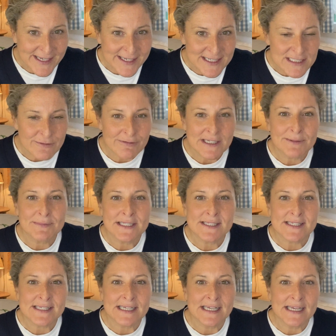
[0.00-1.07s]
is vitamin
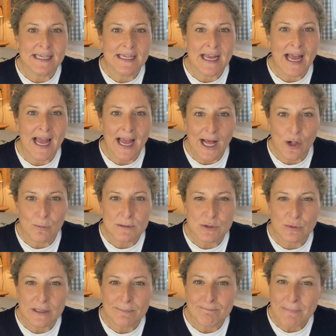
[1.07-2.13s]
C helps with